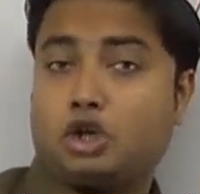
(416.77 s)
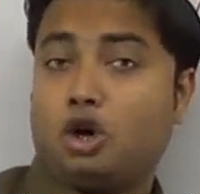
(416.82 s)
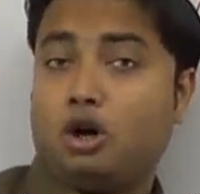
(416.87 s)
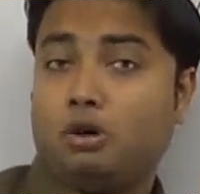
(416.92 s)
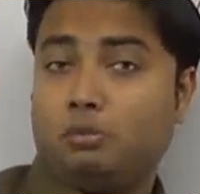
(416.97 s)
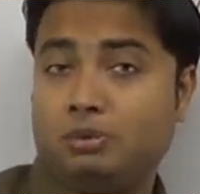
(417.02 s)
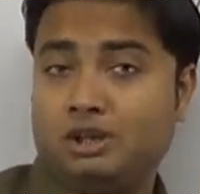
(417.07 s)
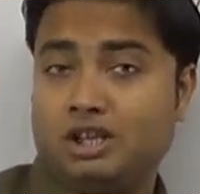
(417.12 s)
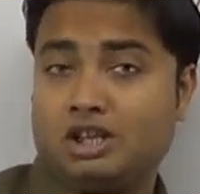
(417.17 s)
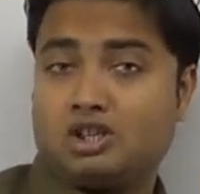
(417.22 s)

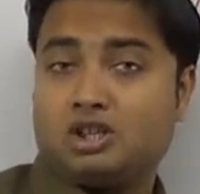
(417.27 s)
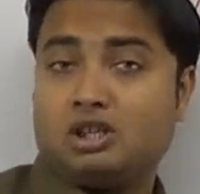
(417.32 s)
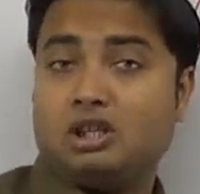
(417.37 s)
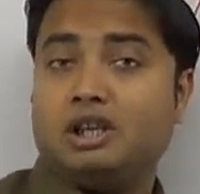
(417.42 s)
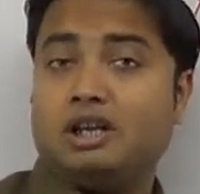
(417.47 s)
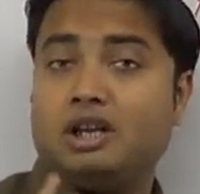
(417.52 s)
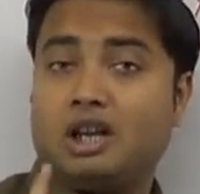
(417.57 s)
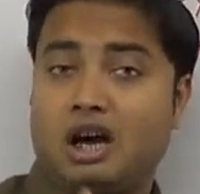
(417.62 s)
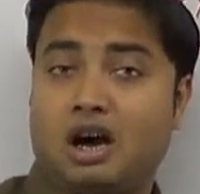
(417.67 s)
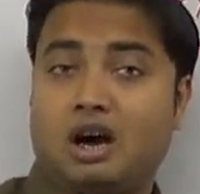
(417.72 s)

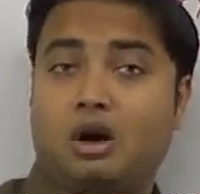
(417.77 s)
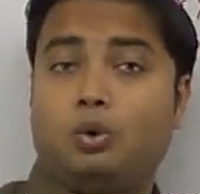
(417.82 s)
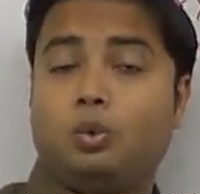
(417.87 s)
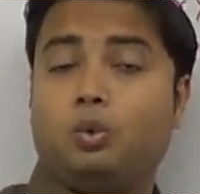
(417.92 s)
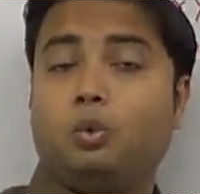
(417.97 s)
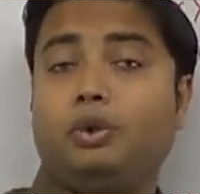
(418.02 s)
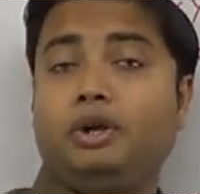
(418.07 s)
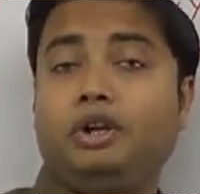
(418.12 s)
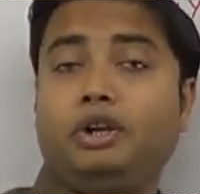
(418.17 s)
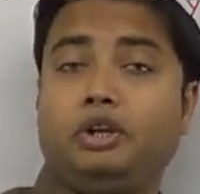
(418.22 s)
obviously
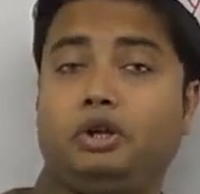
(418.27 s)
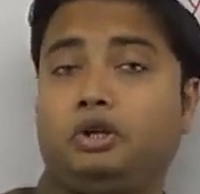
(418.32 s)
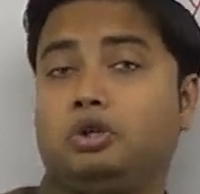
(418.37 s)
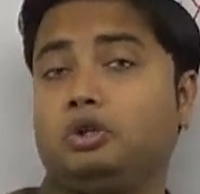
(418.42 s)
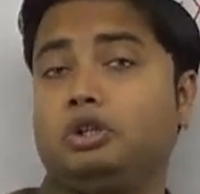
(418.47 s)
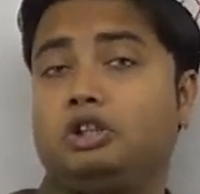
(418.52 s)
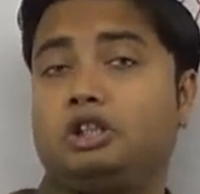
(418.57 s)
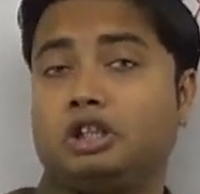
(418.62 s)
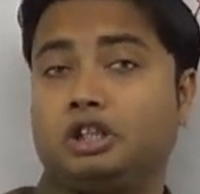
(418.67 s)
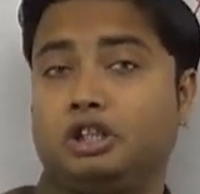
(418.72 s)
now we
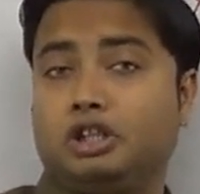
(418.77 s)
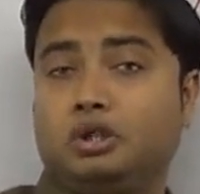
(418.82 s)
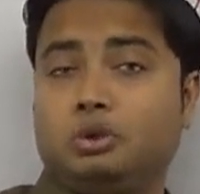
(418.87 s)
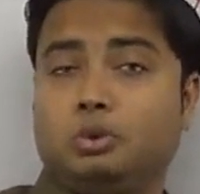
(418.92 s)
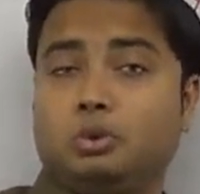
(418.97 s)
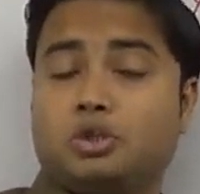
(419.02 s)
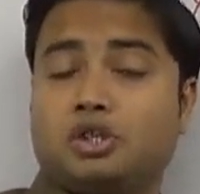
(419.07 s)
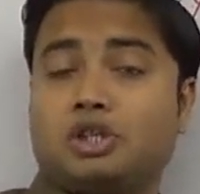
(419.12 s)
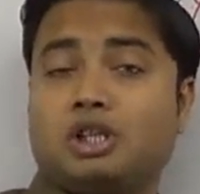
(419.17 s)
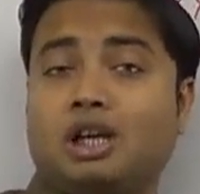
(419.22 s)
could
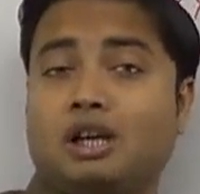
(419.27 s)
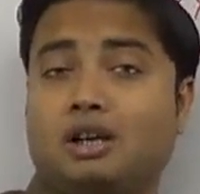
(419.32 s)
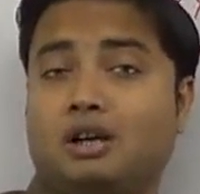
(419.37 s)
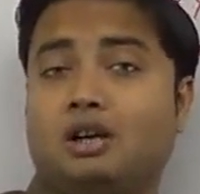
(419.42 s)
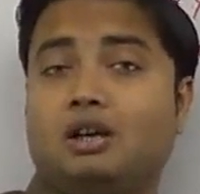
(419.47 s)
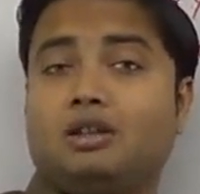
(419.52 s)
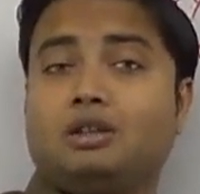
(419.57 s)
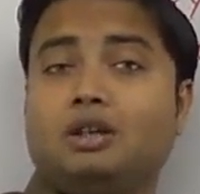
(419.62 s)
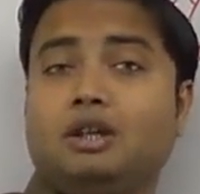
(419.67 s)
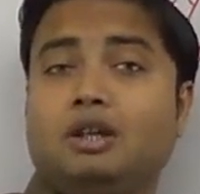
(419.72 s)
deduce
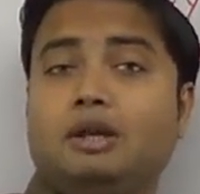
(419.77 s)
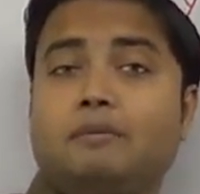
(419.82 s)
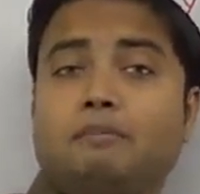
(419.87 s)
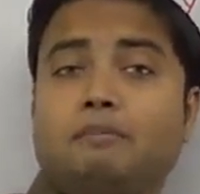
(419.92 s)
another